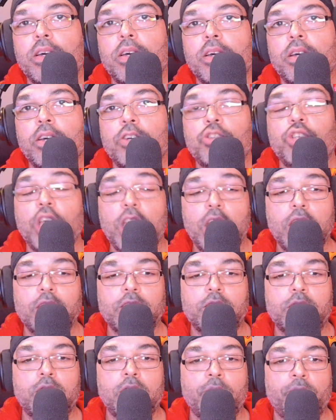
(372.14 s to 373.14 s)
She
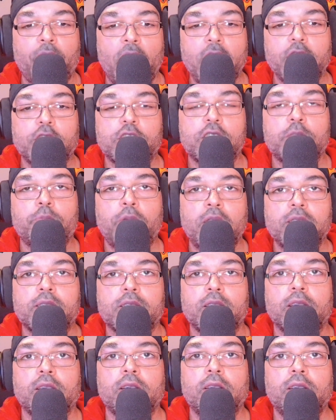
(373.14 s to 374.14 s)
is the vice
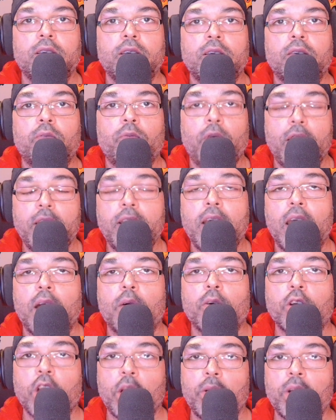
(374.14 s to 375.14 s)
president right
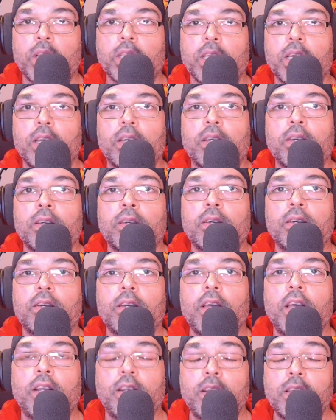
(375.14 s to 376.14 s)
now, currently,
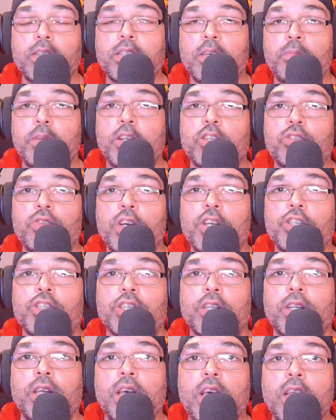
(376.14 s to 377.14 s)
in this
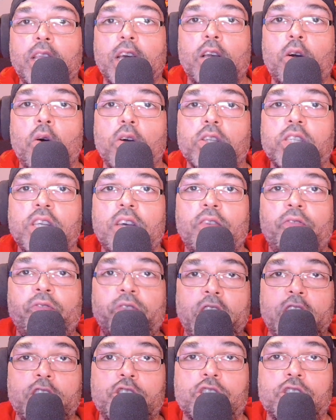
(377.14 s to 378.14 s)
administration that caused the
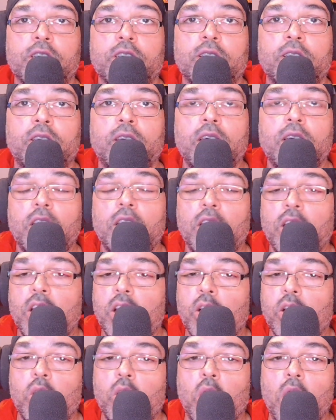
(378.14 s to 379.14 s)
inflation,
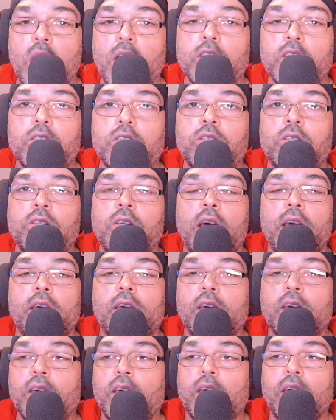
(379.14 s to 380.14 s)
caused, like,
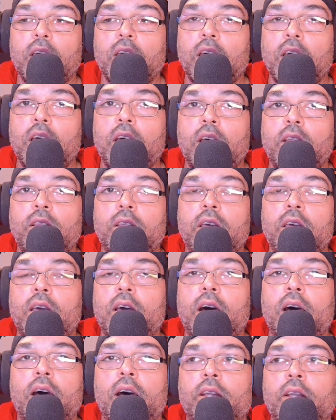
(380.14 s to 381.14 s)

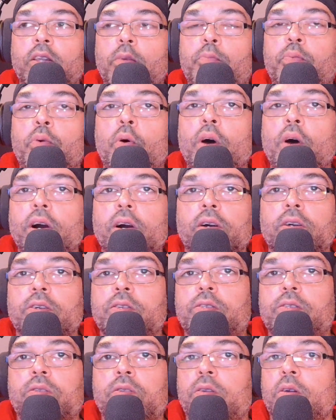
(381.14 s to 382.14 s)
the
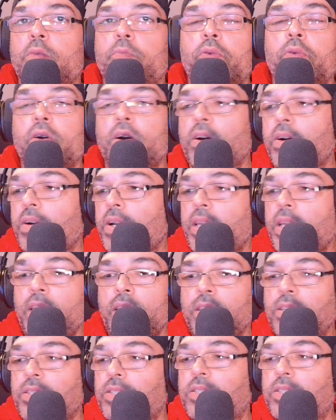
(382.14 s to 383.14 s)
borders. The border
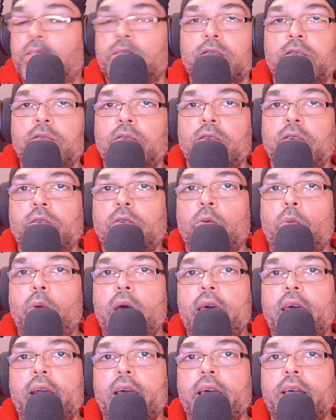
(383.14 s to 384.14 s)
is the
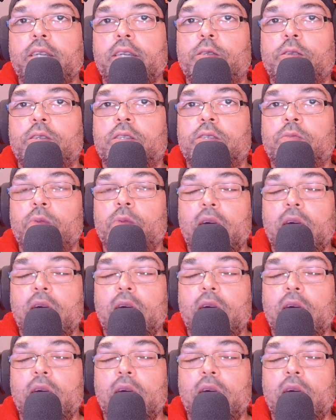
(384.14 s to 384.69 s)
way it is.